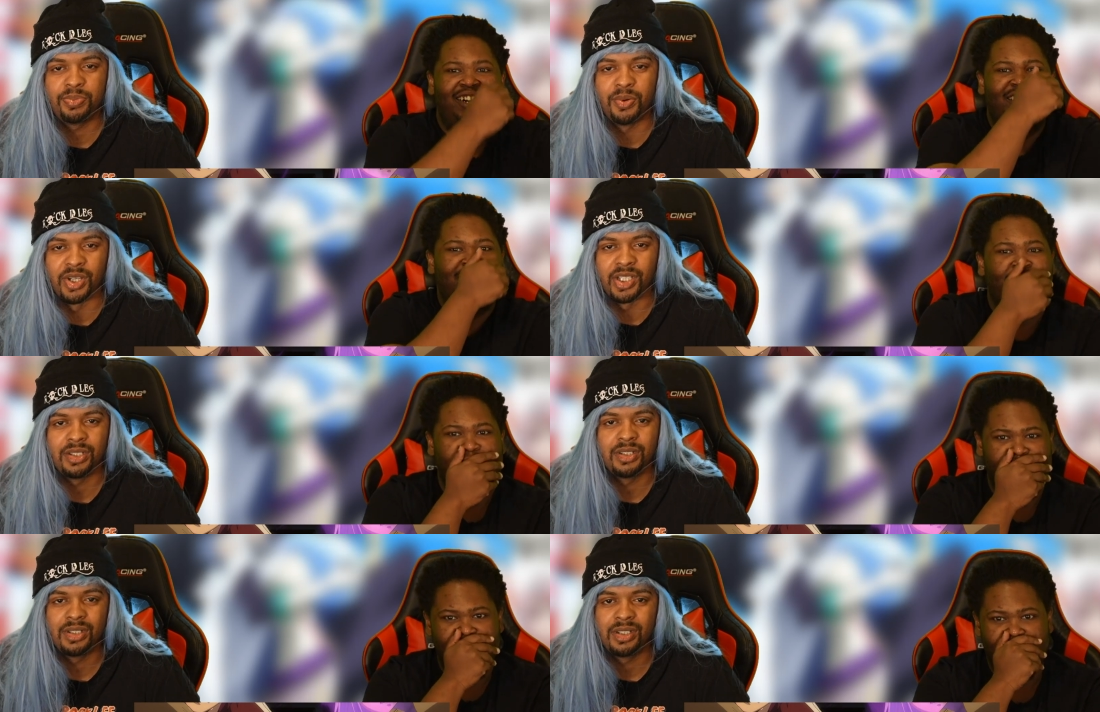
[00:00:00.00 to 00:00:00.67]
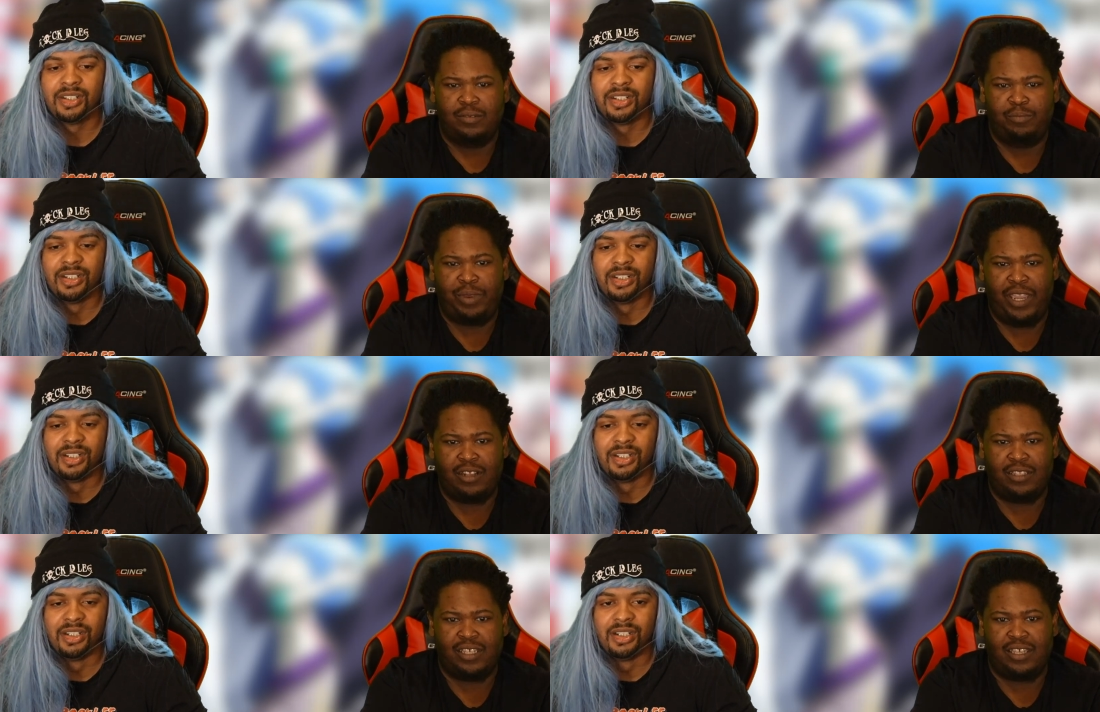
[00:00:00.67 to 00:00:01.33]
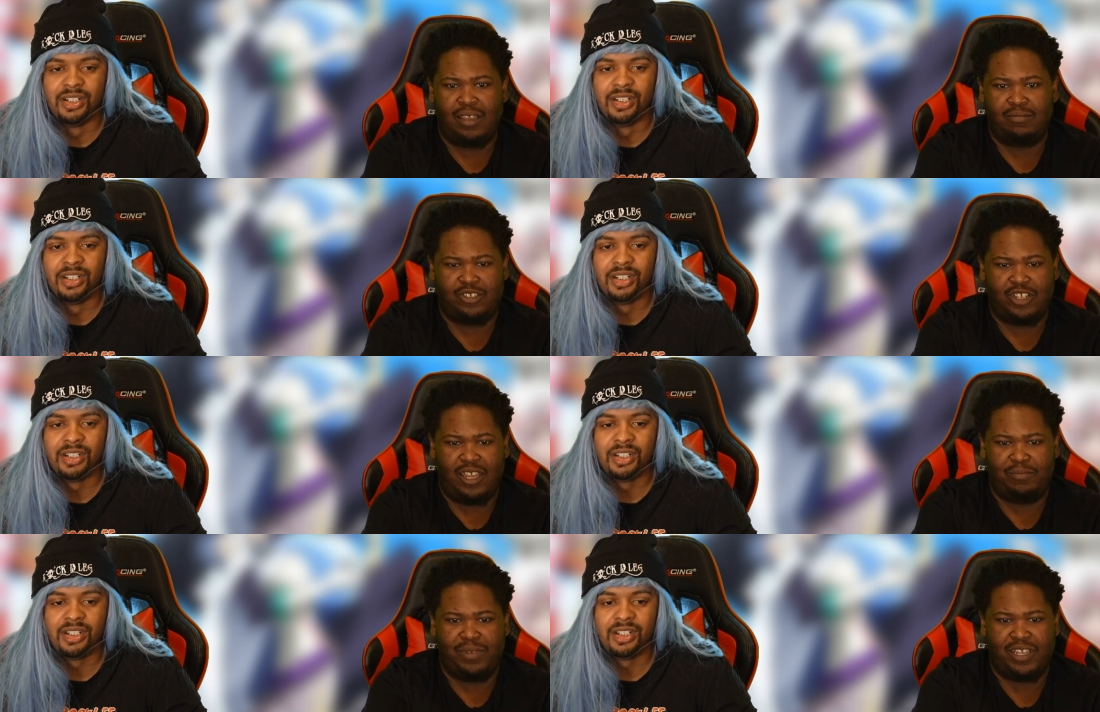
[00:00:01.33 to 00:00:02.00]
Speaker 1: point. Barely. I'm
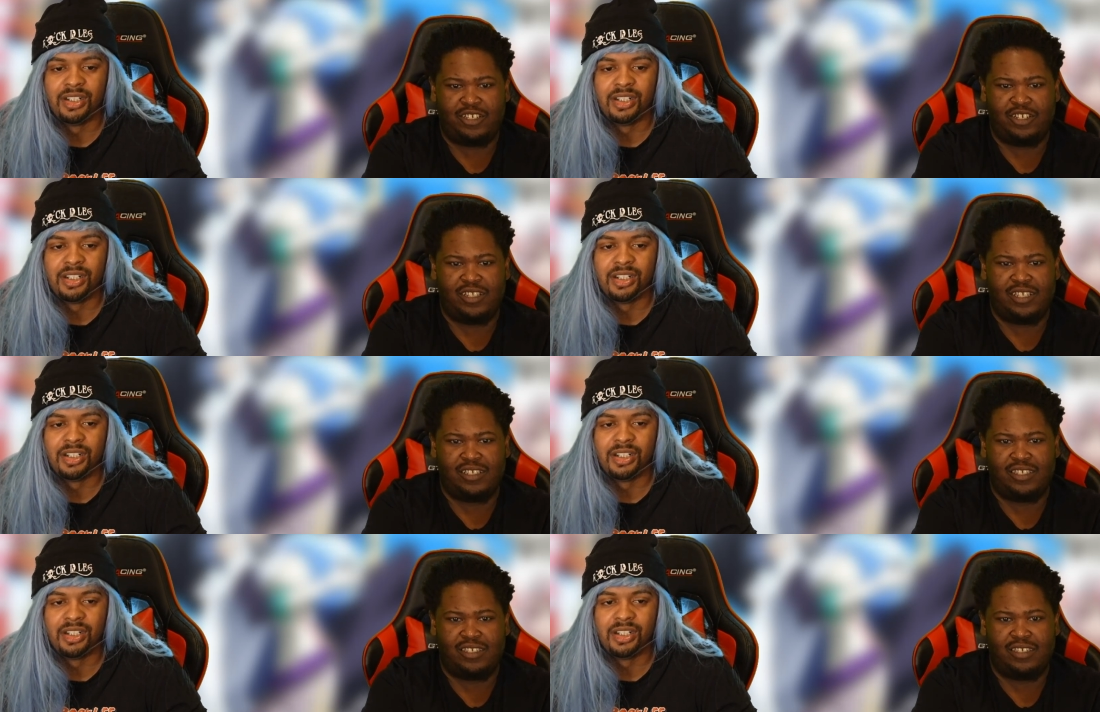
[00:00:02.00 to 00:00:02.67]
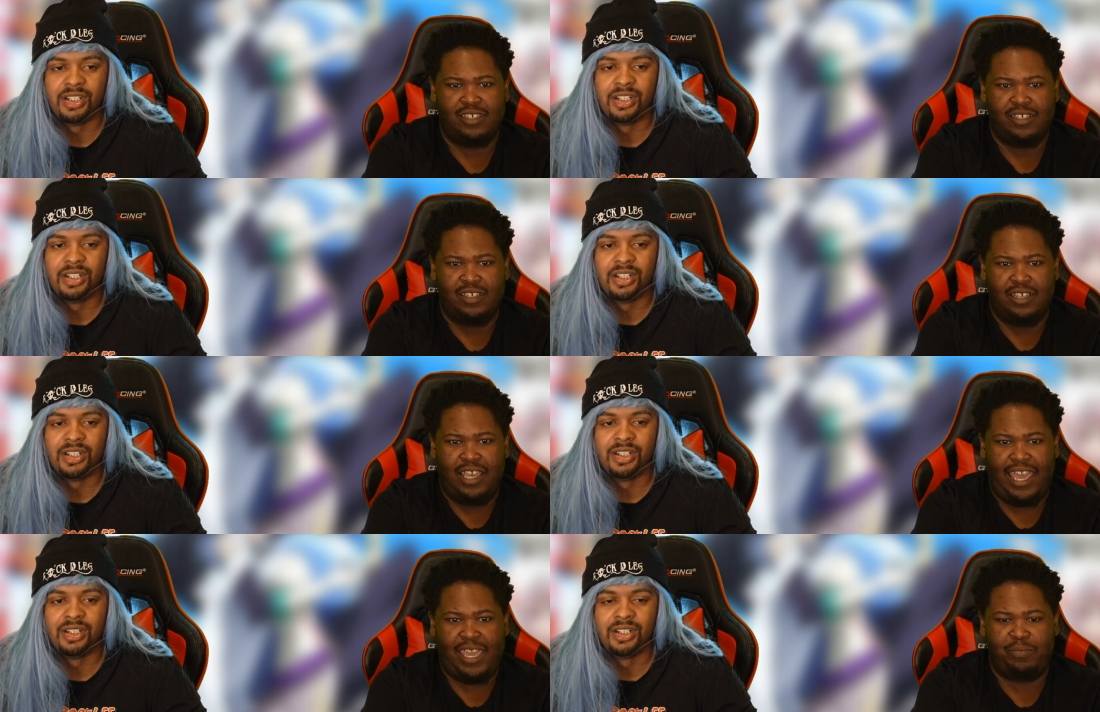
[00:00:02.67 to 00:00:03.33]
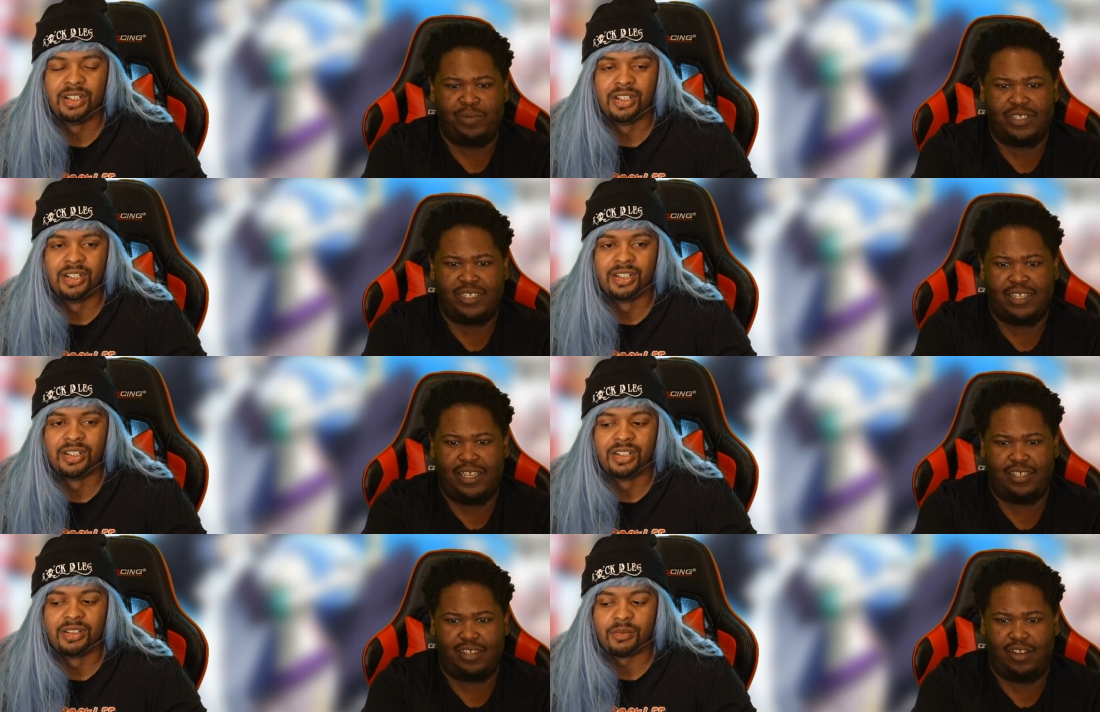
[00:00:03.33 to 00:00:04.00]
trying to make sure this apron
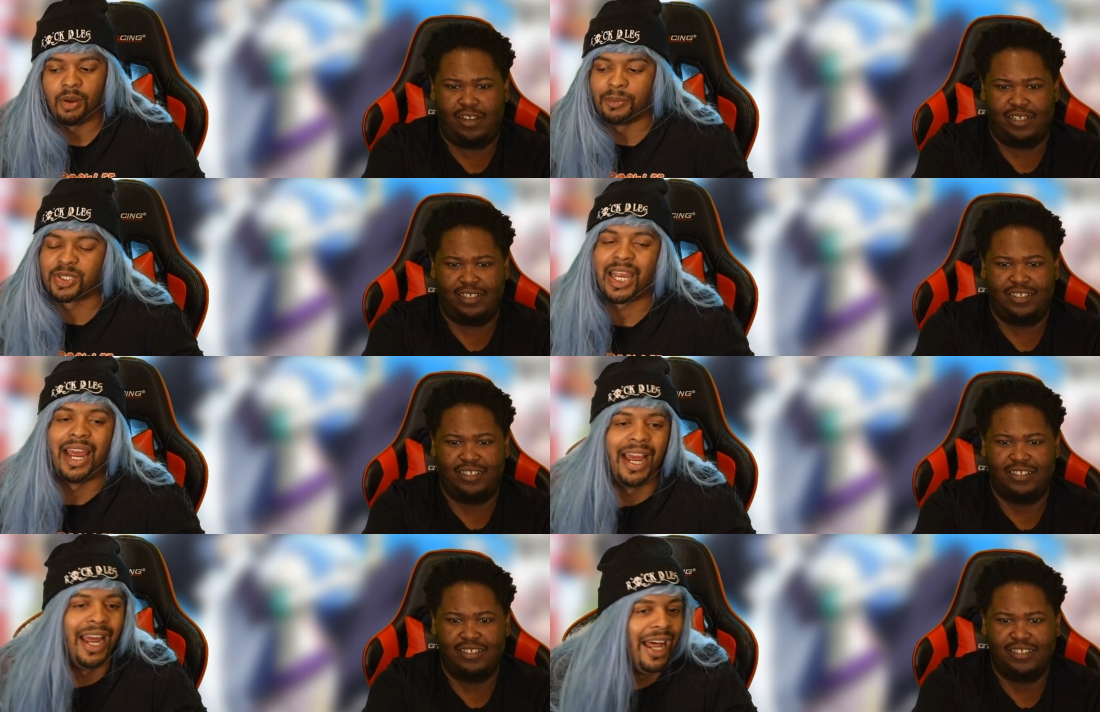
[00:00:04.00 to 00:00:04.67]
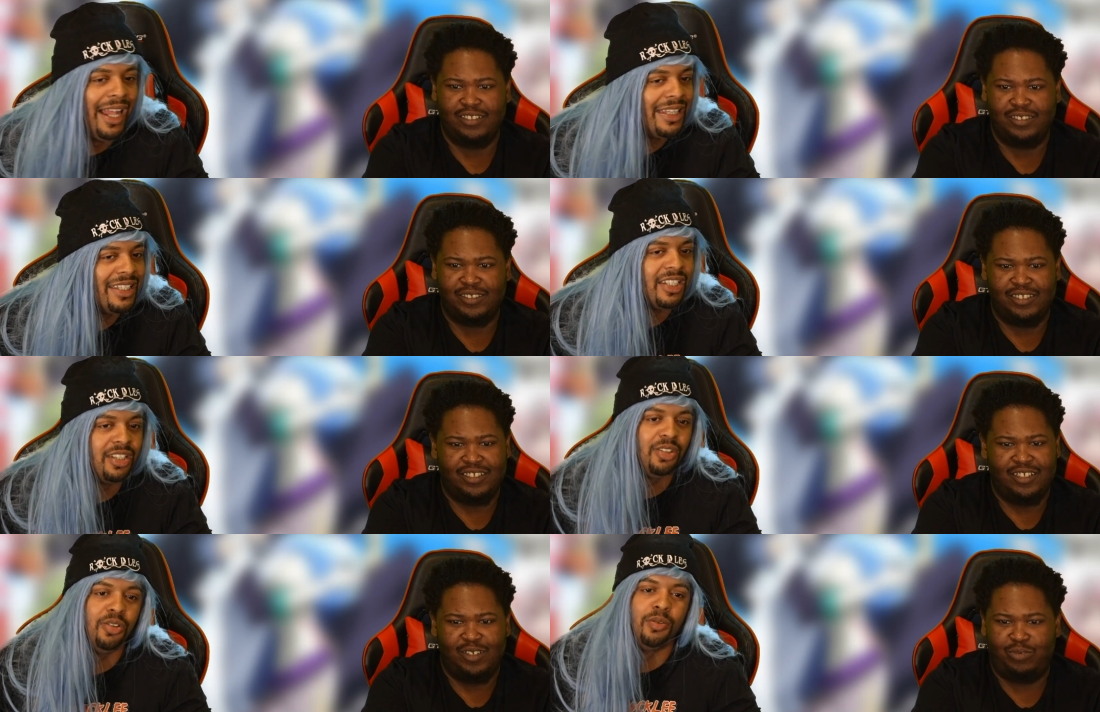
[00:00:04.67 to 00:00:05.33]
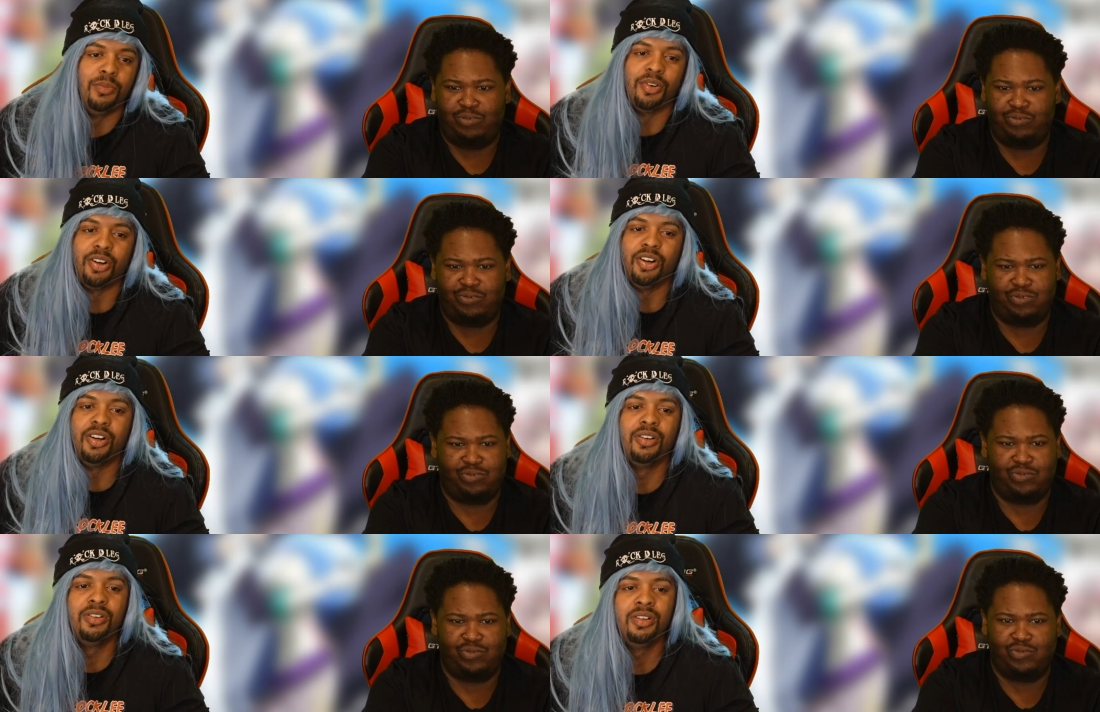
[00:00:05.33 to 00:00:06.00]
stays on. I'm
Speaker 2: telling you,
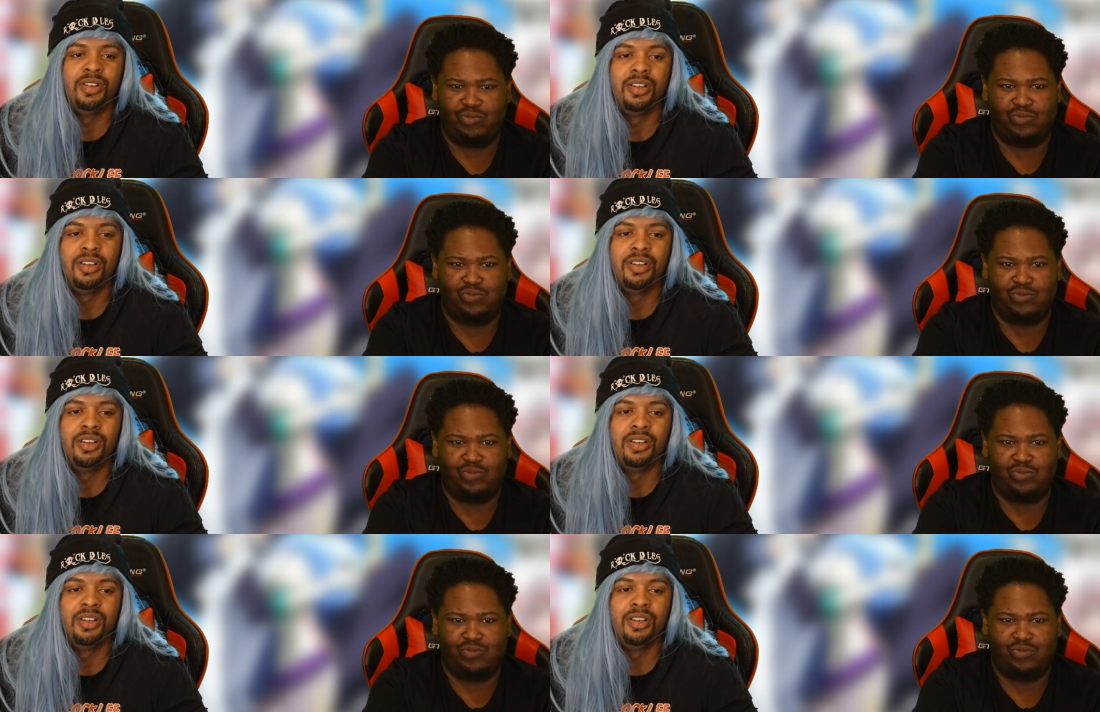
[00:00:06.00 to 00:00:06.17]
bro.